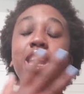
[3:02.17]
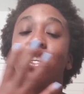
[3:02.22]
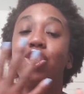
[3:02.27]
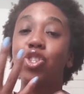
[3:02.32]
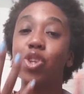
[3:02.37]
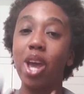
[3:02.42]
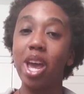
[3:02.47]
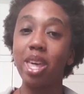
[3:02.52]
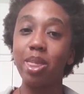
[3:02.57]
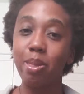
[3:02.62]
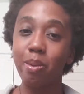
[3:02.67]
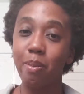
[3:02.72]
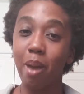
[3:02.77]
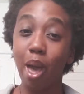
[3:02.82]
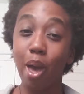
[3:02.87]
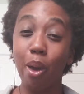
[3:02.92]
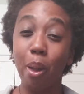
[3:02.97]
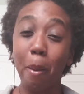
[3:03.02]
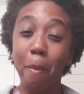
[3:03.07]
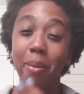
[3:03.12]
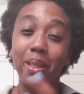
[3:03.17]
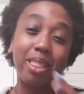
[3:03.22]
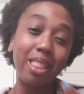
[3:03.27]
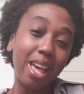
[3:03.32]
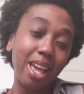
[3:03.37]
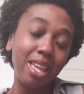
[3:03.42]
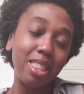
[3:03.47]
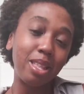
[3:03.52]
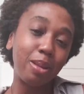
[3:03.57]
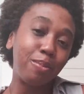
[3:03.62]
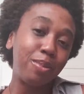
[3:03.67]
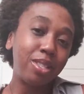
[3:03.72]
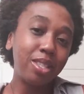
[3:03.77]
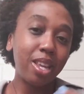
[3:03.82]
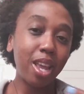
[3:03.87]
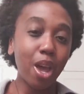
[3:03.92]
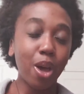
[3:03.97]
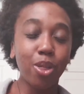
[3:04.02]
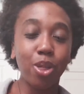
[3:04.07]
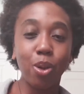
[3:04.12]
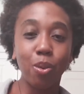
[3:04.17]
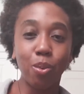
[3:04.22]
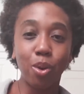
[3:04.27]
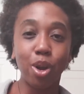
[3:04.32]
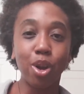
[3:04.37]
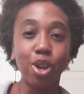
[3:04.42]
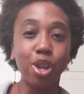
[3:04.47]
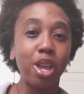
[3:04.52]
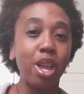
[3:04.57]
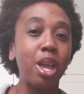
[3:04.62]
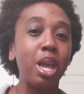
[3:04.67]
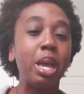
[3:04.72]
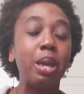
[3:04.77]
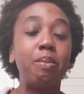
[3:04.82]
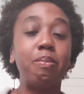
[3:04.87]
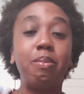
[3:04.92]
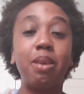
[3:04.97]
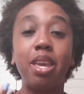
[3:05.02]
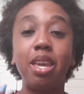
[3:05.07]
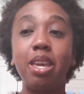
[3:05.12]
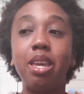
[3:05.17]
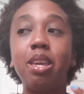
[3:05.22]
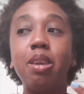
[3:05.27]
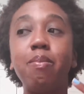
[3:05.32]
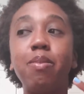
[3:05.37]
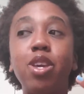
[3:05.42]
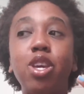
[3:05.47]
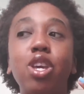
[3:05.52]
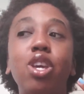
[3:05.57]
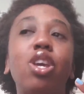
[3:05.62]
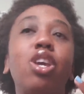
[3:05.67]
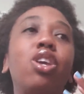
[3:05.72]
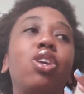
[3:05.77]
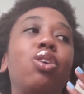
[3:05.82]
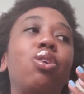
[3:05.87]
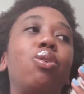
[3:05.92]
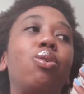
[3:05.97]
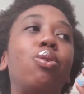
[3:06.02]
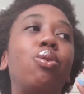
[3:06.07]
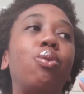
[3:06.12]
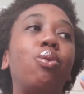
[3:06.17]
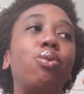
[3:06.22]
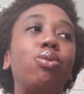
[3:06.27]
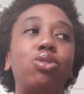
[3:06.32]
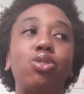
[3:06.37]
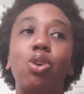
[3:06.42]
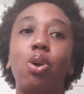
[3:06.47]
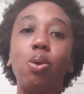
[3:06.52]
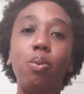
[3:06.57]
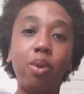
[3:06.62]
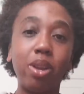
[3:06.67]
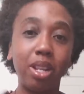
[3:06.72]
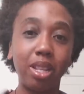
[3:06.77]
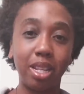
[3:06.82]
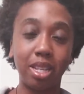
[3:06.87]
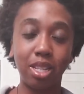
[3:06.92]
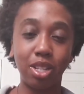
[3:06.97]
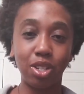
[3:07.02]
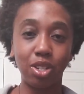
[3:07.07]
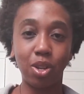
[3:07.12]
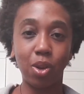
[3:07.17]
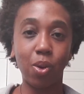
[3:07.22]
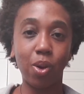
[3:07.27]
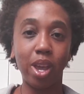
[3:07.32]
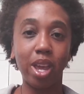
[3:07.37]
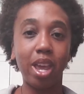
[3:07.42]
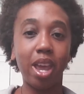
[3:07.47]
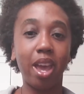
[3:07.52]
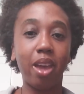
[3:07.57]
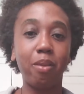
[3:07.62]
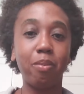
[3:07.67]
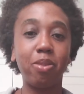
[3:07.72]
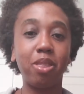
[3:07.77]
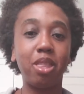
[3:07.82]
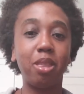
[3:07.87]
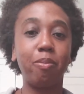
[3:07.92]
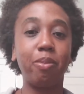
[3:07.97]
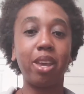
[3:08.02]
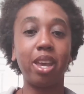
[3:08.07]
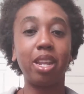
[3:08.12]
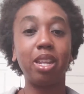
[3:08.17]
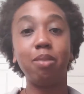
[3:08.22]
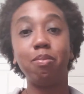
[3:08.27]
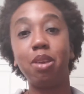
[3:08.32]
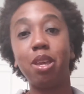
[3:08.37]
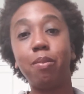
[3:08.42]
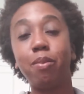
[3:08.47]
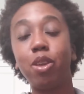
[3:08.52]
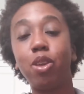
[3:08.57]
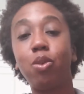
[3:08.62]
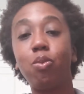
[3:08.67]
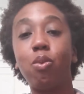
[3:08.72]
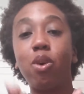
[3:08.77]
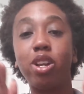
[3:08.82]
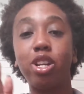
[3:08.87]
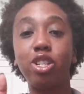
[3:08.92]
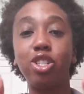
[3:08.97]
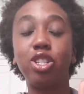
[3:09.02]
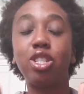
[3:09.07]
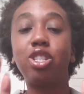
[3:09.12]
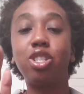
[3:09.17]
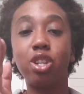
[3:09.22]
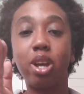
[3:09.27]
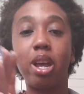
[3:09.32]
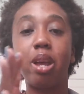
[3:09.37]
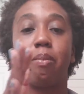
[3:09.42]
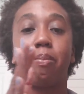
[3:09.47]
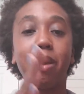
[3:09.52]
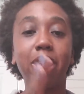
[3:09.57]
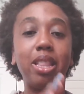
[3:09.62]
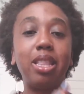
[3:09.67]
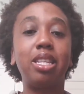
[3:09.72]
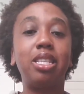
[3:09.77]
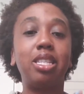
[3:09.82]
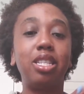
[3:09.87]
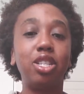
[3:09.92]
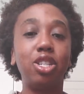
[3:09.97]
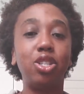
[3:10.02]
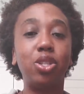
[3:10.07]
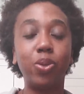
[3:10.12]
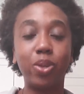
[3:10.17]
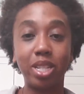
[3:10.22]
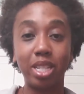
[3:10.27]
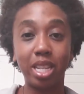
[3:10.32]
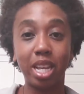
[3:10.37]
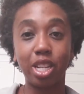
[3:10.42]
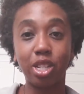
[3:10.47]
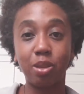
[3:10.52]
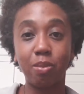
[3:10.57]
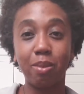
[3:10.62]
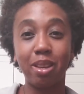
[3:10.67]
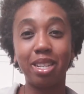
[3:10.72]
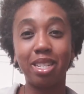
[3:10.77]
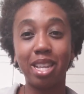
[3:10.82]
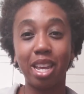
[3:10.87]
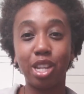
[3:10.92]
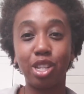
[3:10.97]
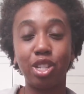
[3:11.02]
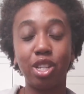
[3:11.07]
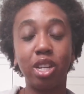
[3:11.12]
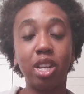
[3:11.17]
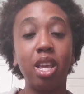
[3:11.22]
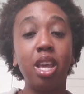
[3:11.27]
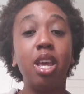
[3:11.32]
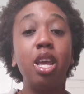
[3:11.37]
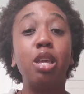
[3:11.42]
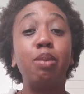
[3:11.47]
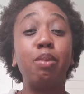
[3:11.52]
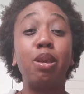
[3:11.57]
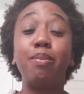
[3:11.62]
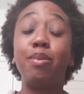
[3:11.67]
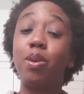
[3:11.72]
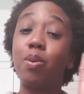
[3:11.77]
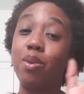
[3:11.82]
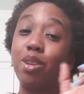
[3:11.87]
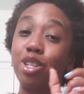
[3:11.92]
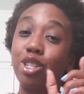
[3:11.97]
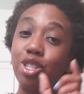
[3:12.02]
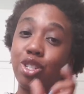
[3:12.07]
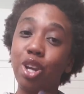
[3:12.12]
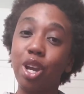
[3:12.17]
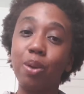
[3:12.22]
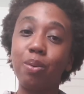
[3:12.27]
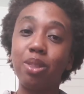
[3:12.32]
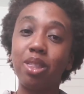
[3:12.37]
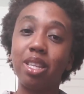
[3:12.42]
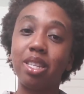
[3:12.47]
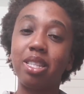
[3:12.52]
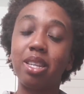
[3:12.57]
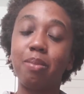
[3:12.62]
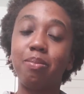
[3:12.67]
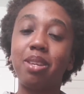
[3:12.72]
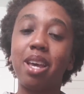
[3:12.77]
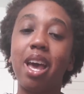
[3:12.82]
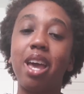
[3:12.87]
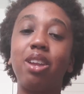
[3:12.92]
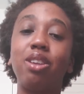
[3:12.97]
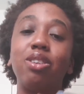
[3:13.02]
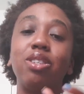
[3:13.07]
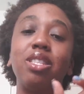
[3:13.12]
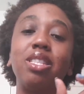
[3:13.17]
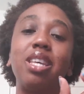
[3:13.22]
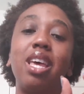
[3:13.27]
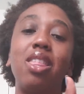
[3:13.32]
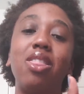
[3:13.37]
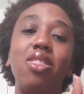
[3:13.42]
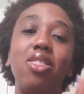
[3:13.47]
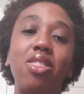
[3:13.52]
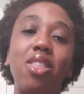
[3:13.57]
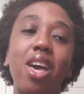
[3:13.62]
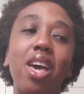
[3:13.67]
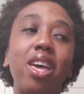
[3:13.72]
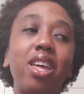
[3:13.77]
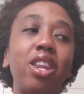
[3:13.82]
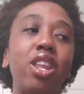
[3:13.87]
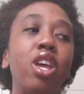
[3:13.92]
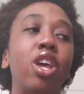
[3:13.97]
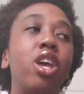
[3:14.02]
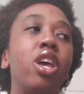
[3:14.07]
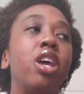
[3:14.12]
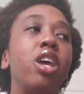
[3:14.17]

try them out, apply them, see how they work. Maybe you don't want to listen to it at the beginning. Maybe you want to just start by listening to it section by section. Maybe you want to start with the subtitles and then